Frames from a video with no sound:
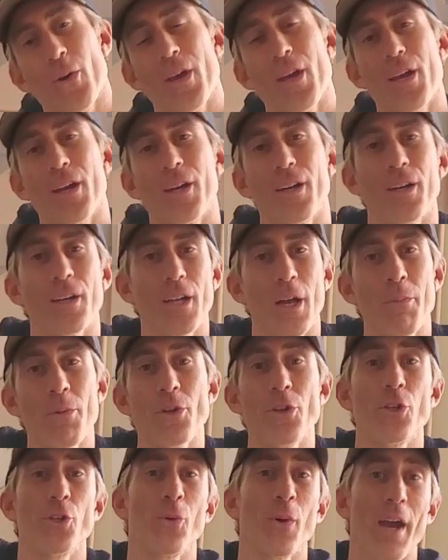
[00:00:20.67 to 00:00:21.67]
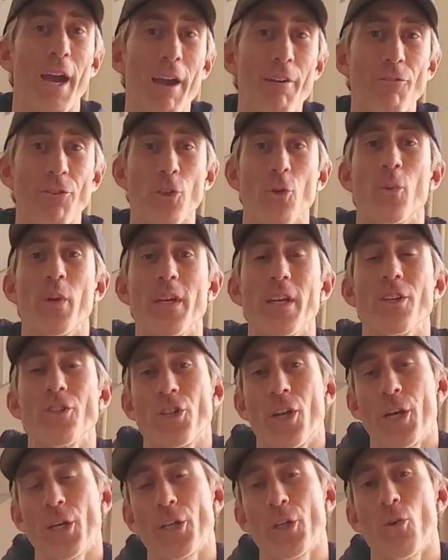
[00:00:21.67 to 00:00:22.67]
here, coming to you every week,
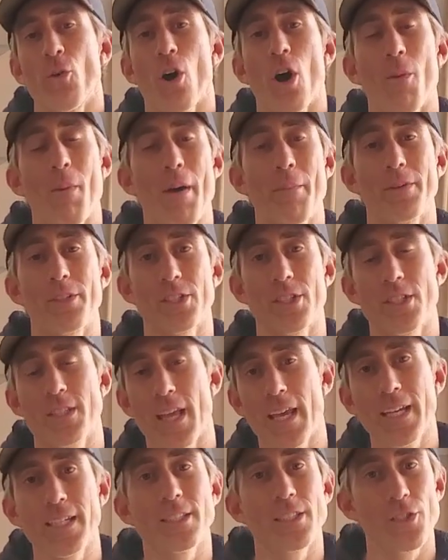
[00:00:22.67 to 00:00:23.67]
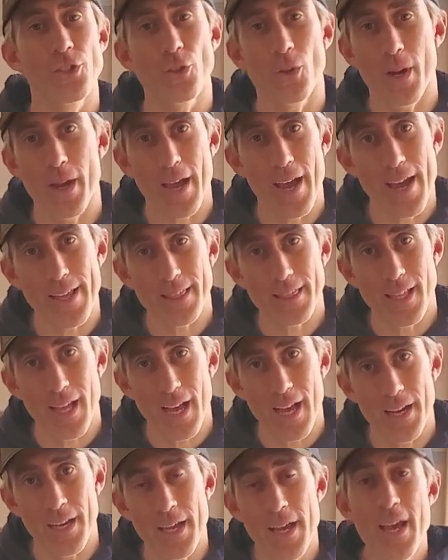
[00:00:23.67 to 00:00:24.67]
sharing you all my mistakes in
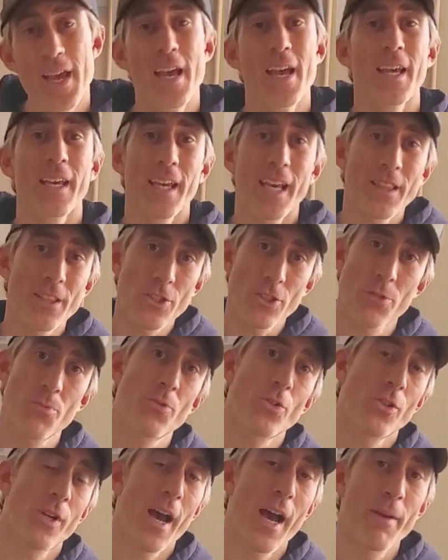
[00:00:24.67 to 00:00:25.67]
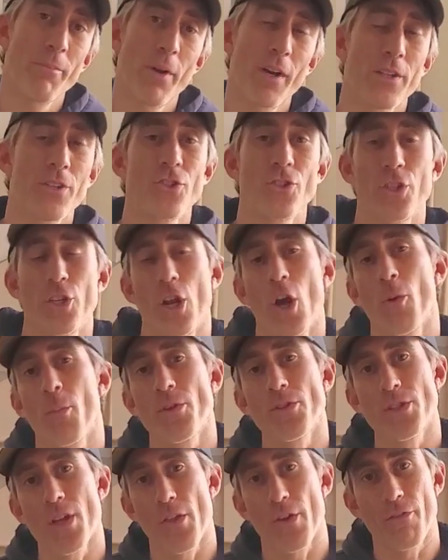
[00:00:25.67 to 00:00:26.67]
triathlon. Hit the subscribe button so you don't
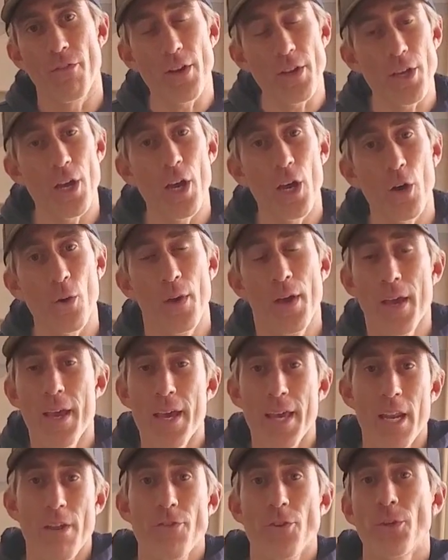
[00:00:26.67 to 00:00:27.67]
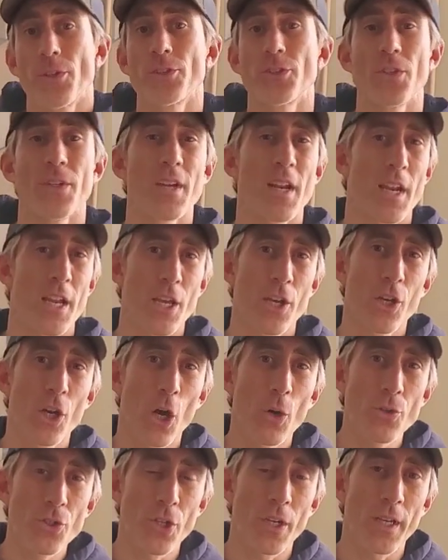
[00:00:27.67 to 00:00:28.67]
miss another video. And if you're interested in any
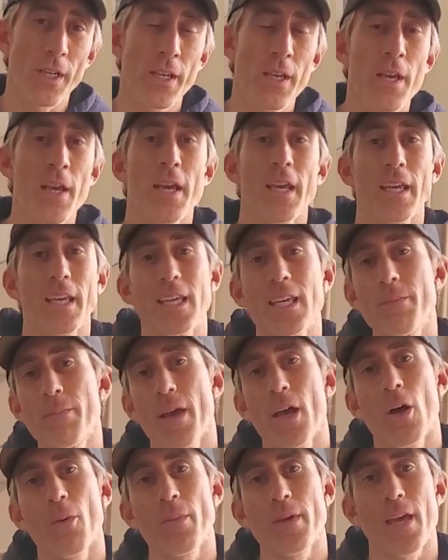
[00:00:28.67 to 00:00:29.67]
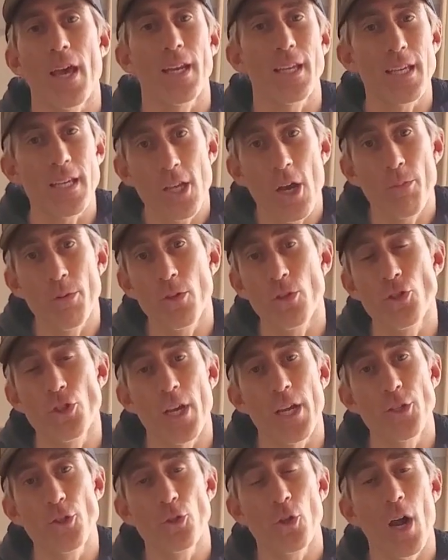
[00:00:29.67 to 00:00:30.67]
coaching, email me at
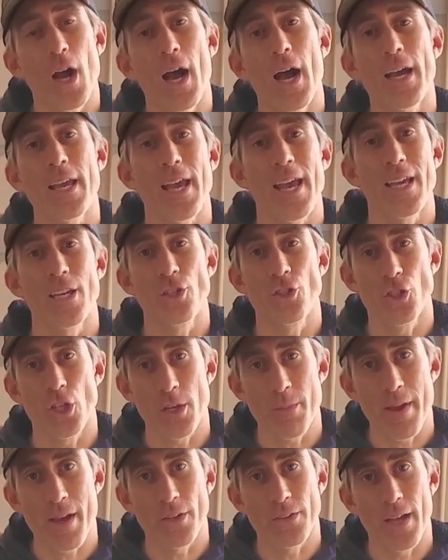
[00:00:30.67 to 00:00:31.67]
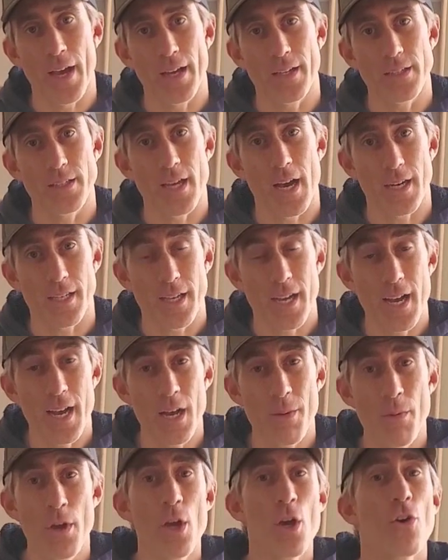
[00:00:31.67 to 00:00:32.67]

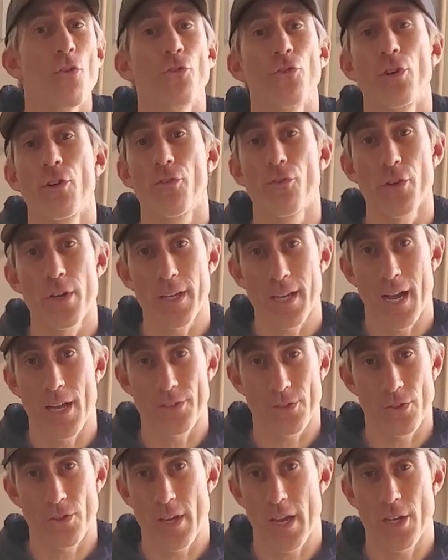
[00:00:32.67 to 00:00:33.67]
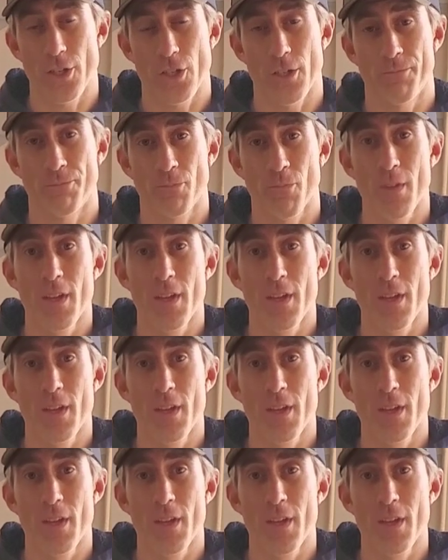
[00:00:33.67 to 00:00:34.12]
ewjtry@gmail.com for a free consultation.